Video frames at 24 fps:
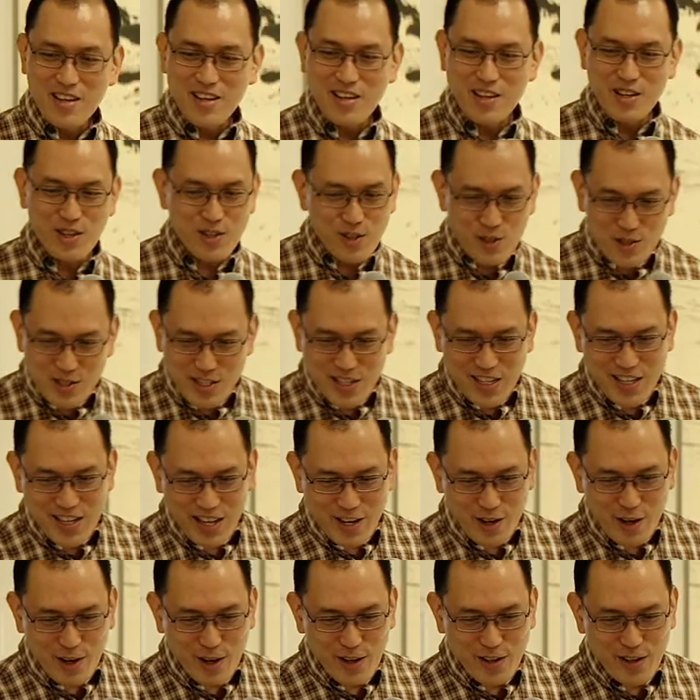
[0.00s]
You don't see it
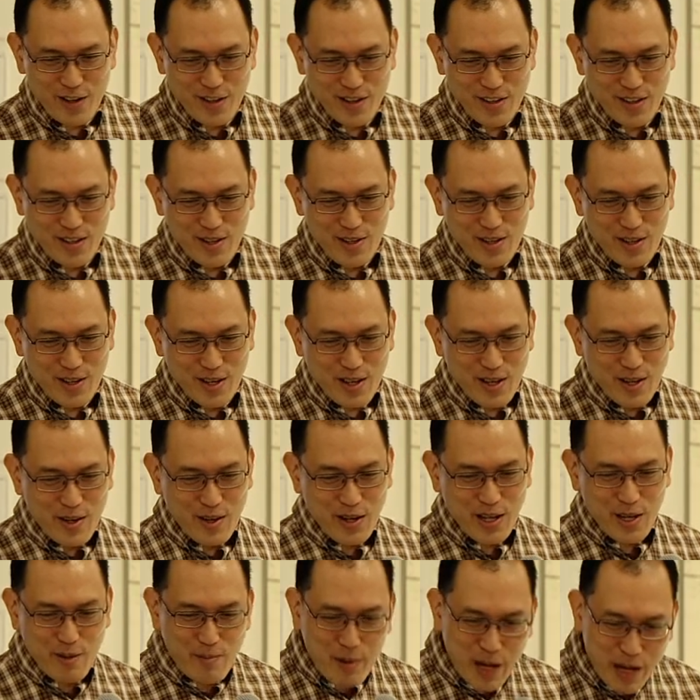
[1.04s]
at all.
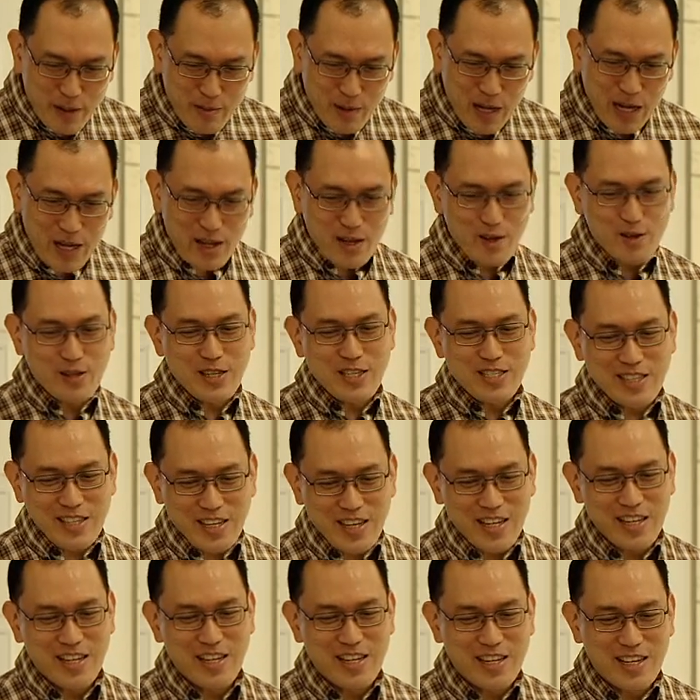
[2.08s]
Okay, but I only see
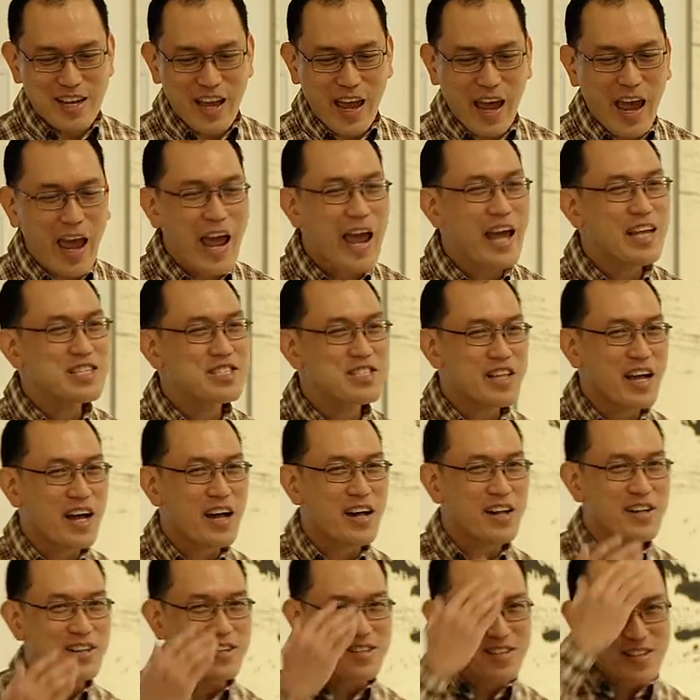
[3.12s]
it in the
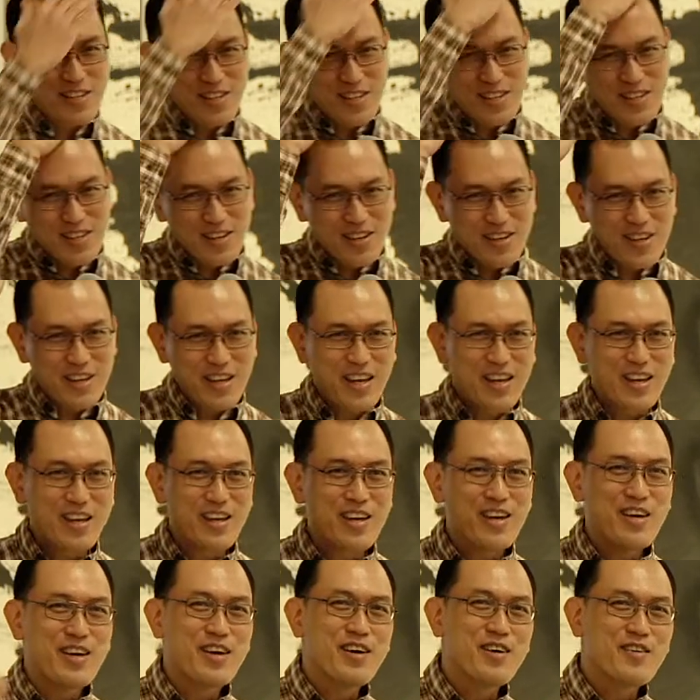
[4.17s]
hairstyle. Okay,
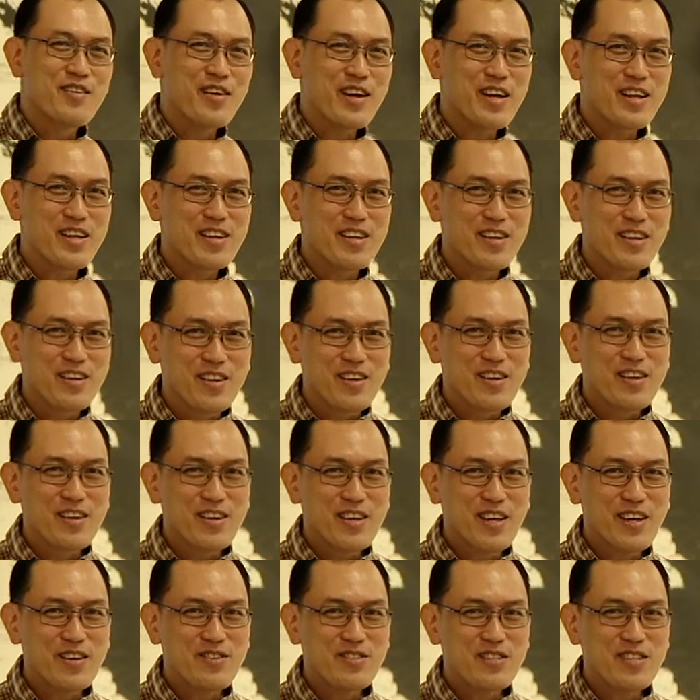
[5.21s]
right?
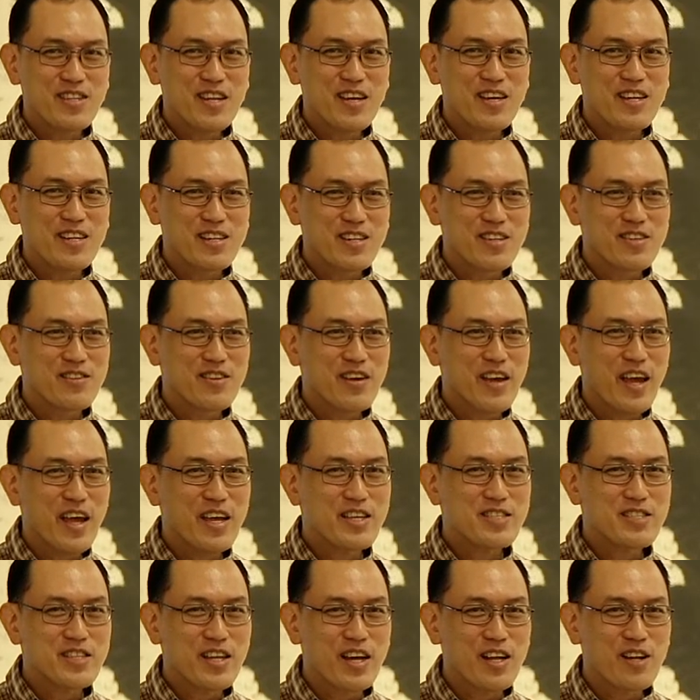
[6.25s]
Can you see that? The
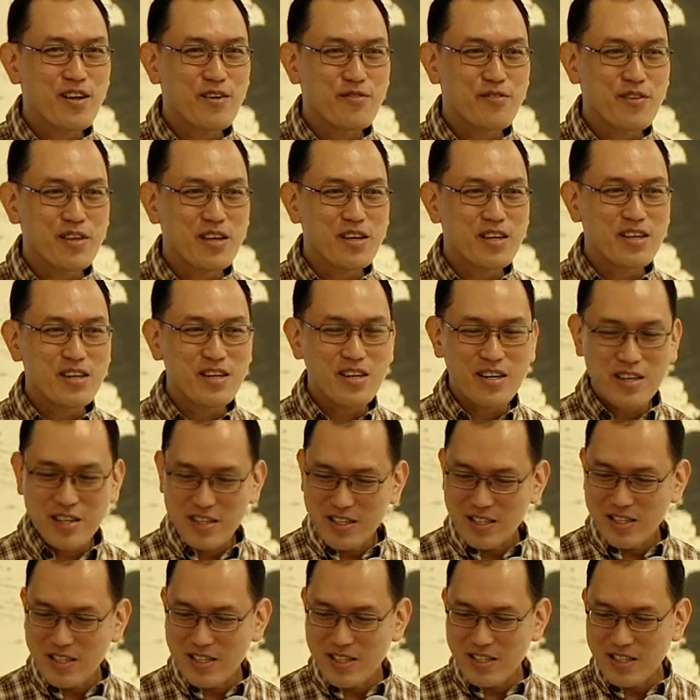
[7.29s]
hairstyle of
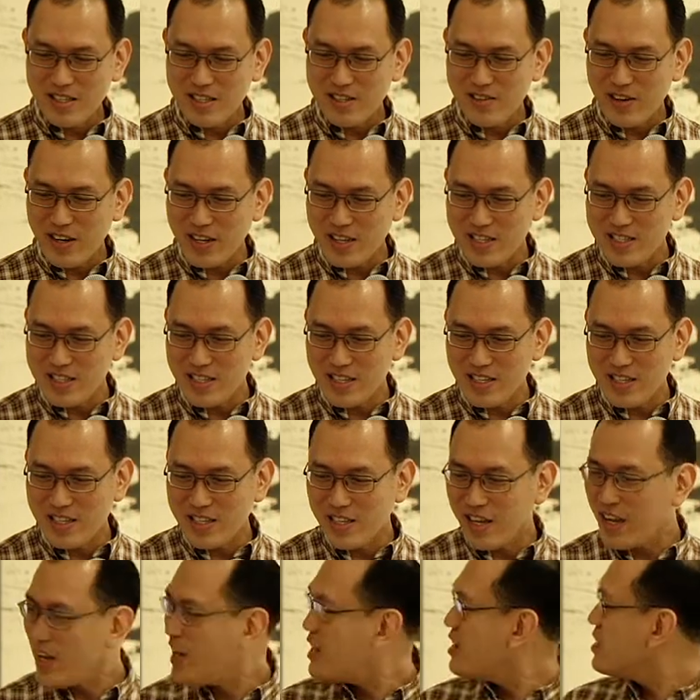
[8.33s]
the sitter
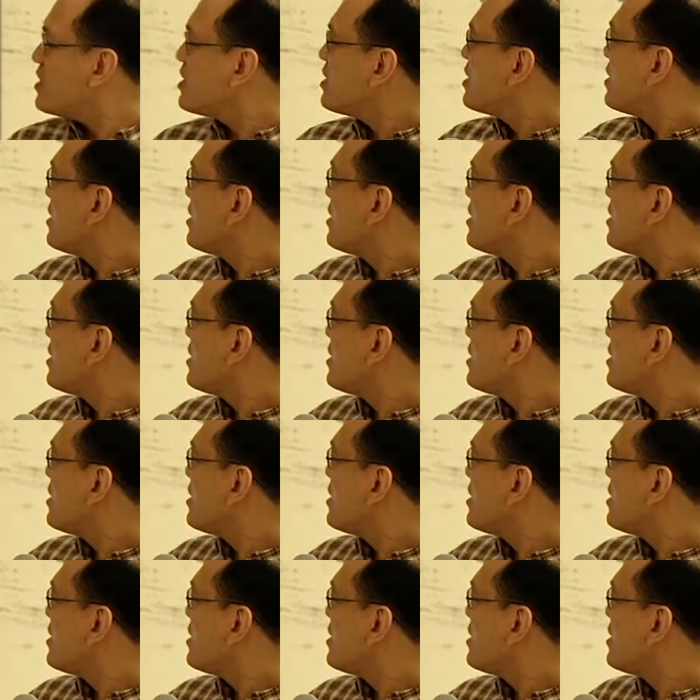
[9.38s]
and